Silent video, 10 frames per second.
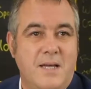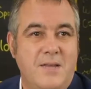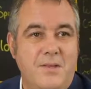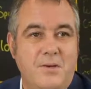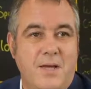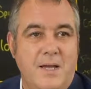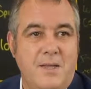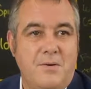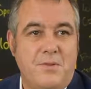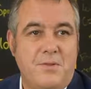In the UK
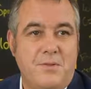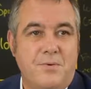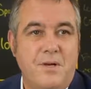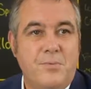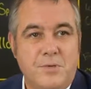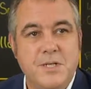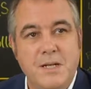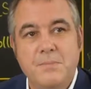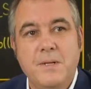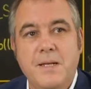there are
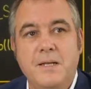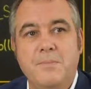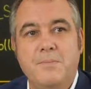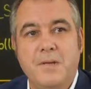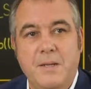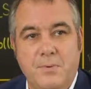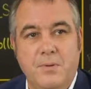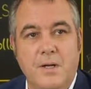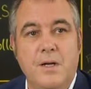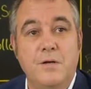3.8 million
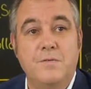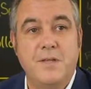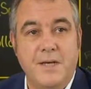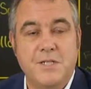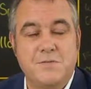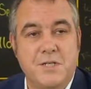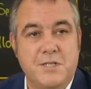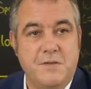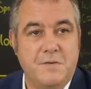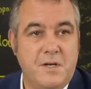people over the age of
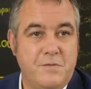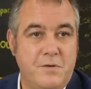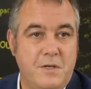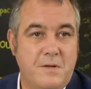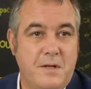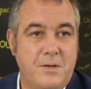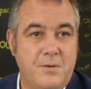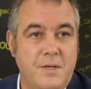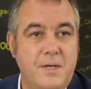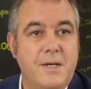65 who live
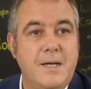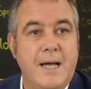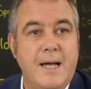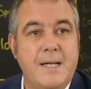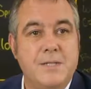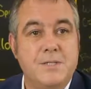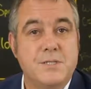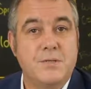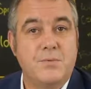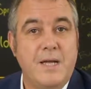alone,
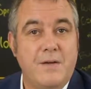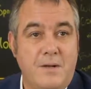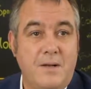and we have